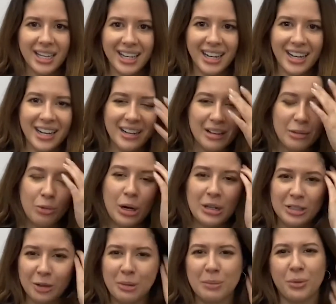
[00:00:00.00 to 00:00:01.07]
And when I
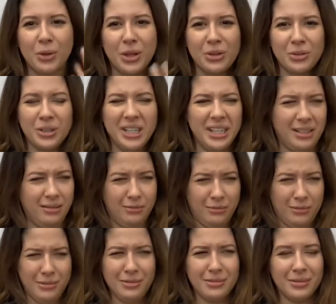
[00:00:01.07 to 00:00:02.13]
tell people that, they're like,
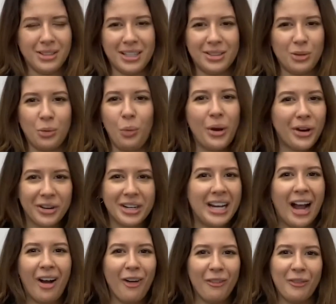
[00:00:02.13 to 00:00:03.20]
oh, like they're weirded
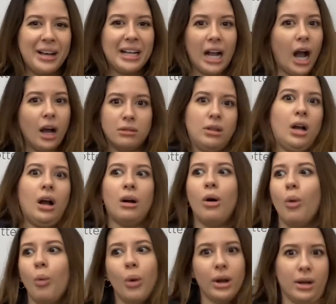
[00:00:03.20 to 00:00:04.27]
out. I'm like,
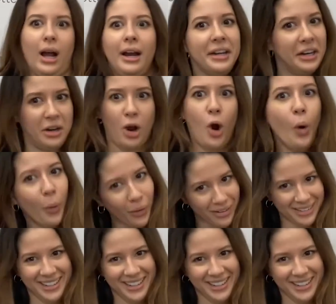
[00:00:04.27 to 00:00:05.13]
oh, what? I didn't know.